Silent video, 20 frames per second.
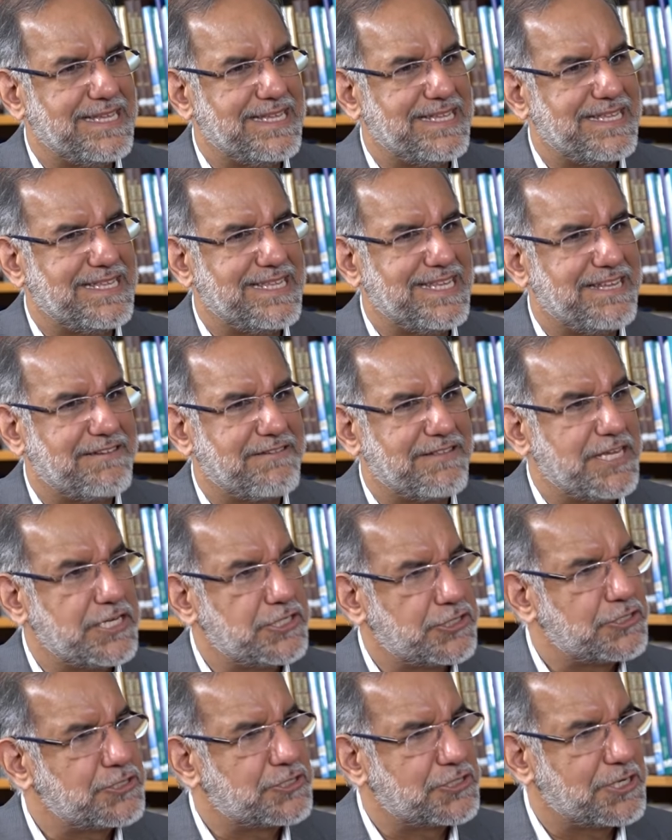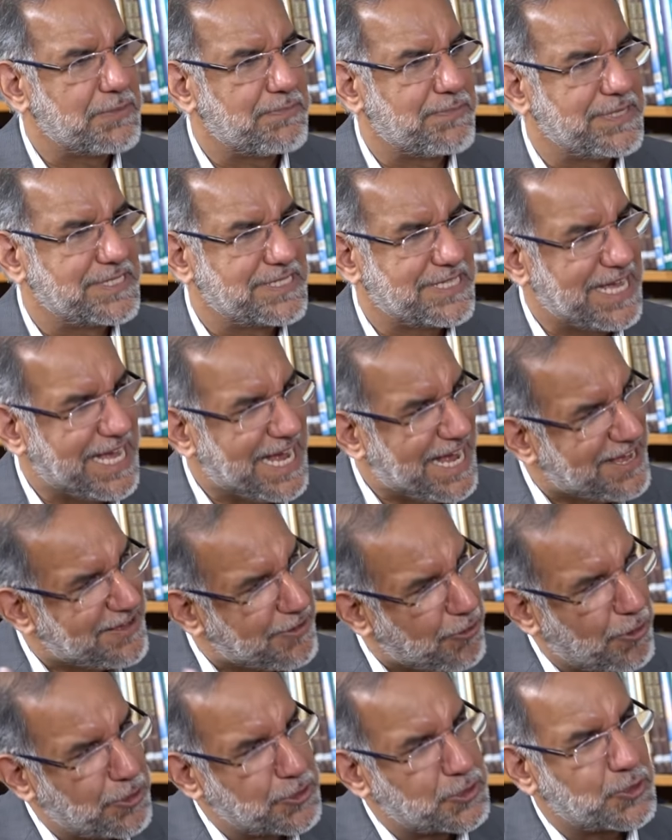relationship is
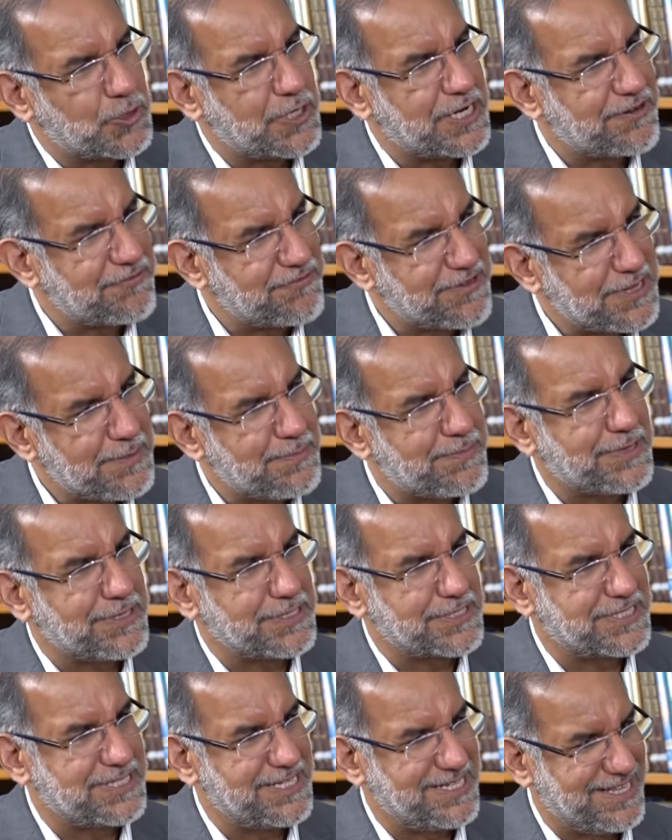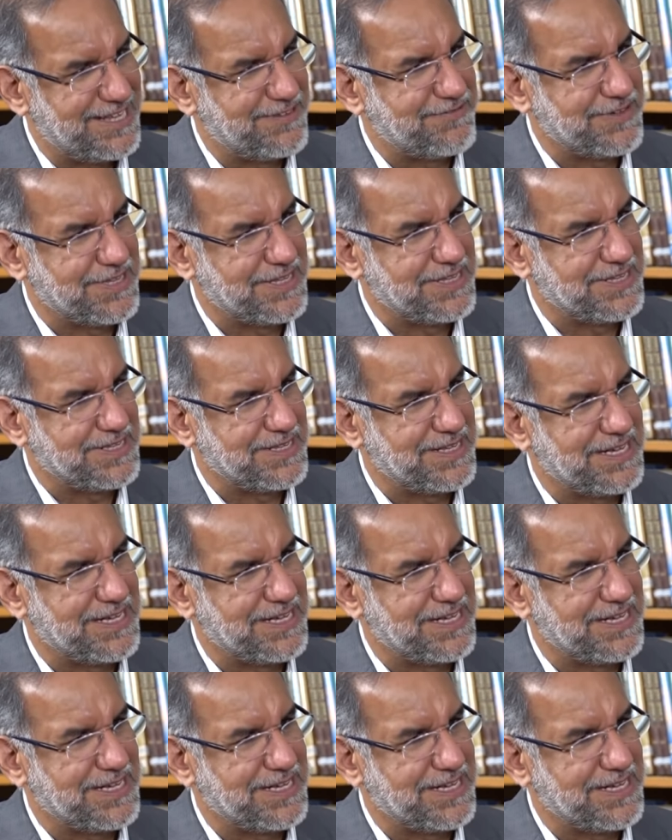also at a very personal level,